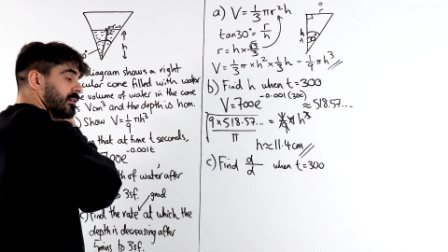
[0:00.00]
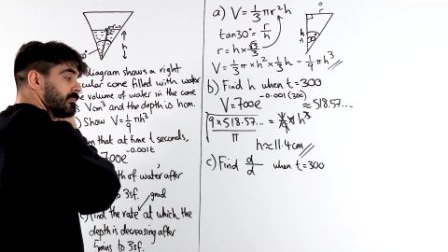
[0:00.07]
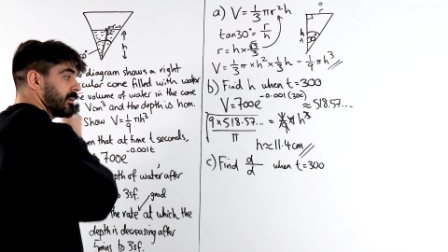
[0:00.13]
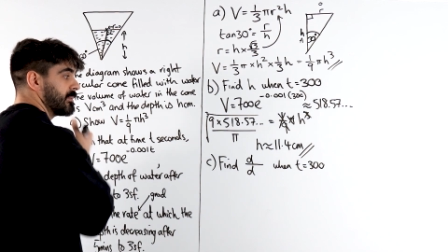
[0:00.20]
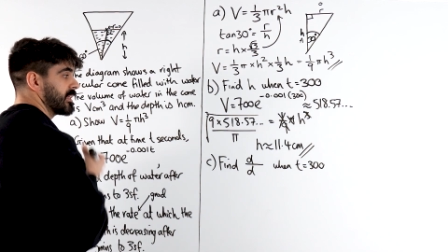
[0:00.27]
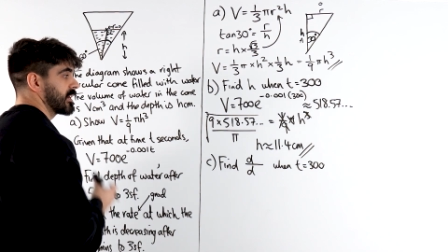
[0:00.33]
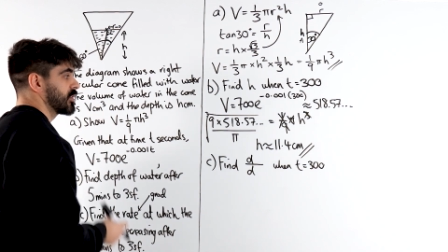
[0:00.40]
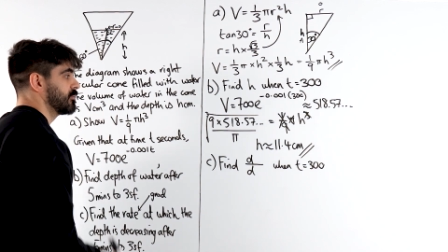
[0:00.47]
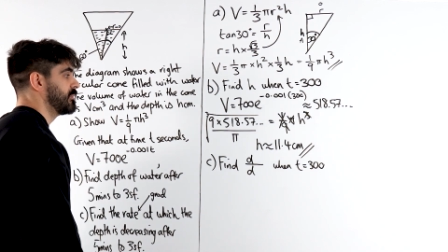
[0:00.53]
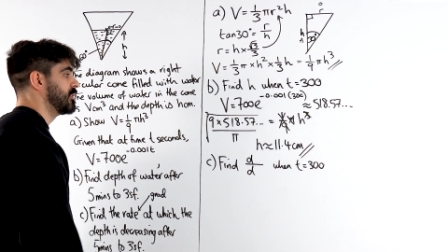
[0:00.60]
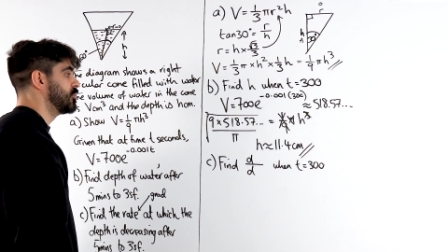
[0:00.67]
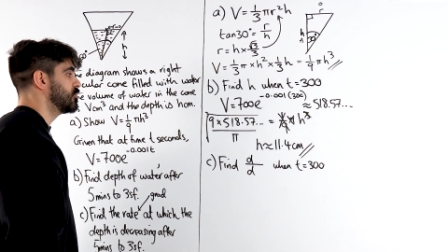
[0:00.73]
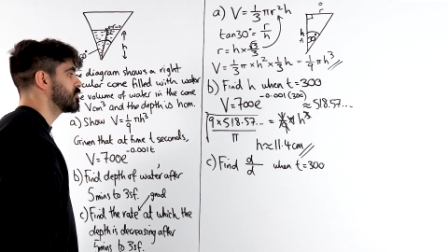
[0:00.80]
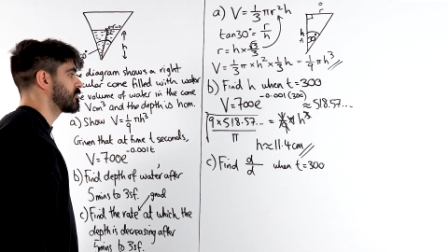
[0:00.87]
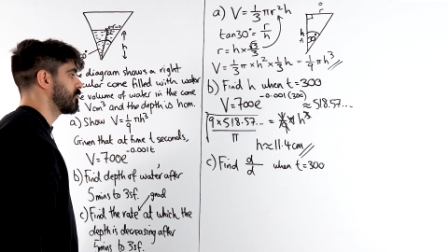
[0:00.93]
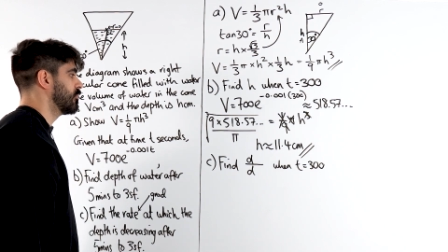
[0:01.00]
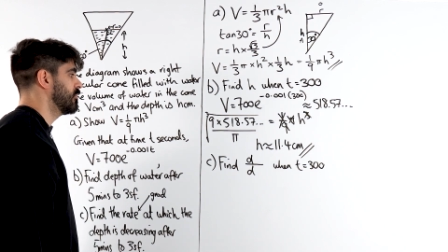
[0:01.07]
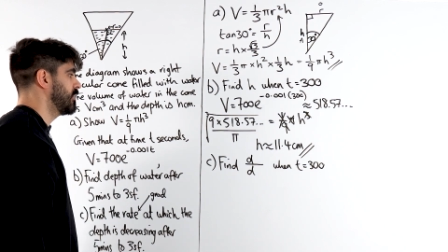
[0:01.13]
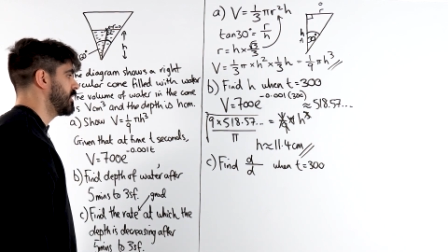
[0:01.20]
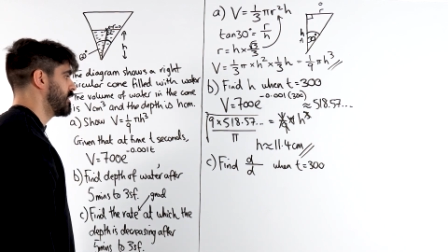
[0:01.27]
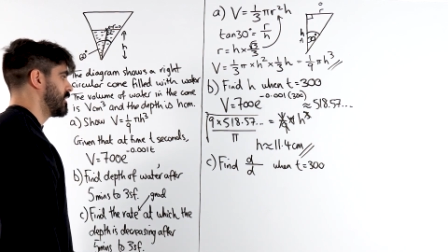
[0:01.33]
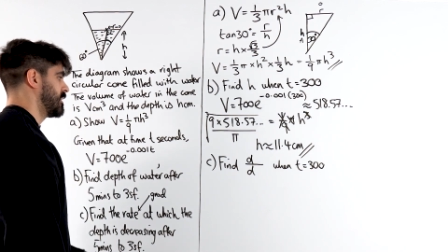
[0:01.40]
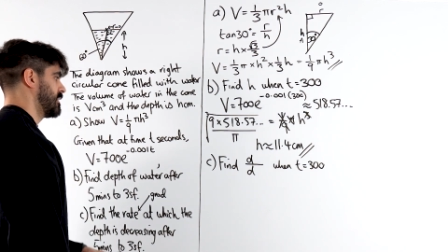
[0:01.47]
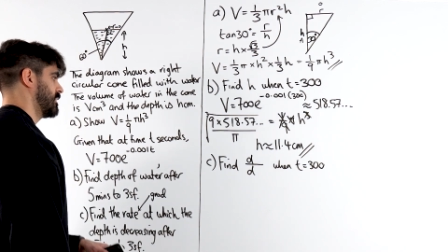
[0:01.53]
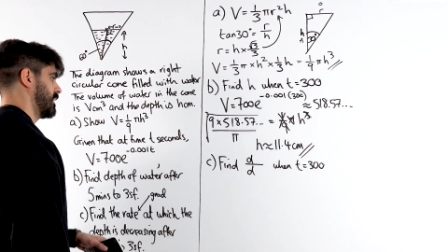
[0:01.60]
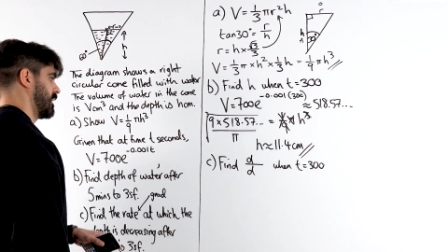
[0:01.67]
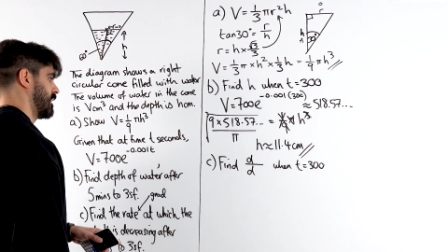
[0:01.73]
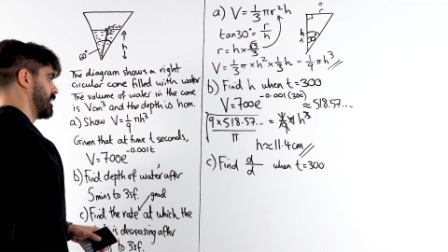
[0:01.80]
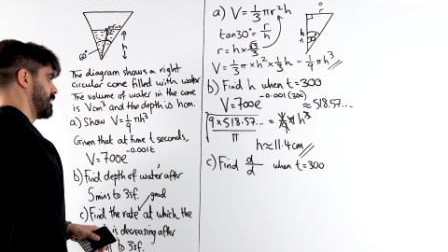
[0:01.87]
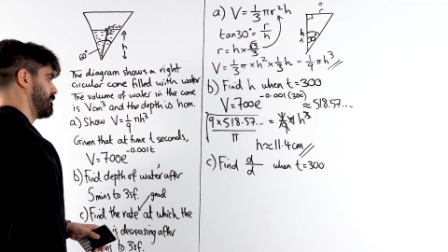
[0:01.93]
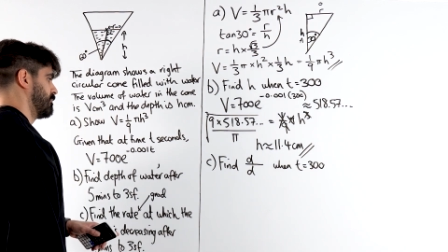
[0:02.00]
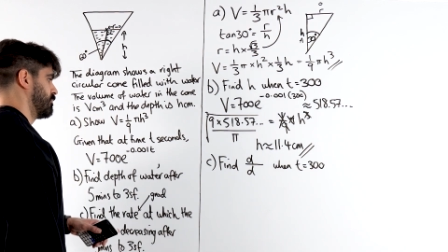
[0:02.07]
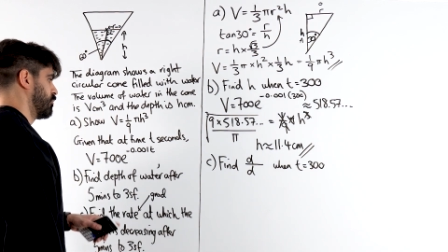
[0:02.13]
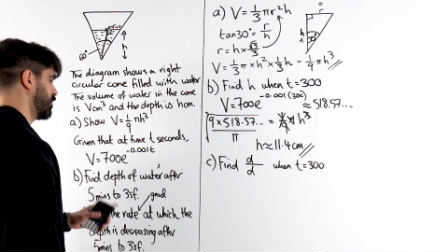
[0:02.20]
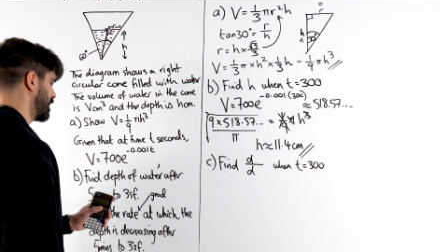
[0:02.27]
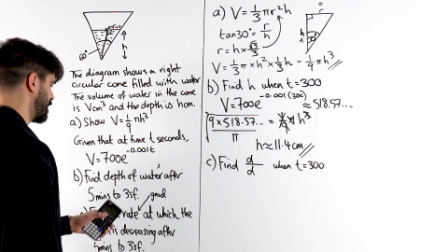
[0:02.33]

Maybe that could be useful. Um, what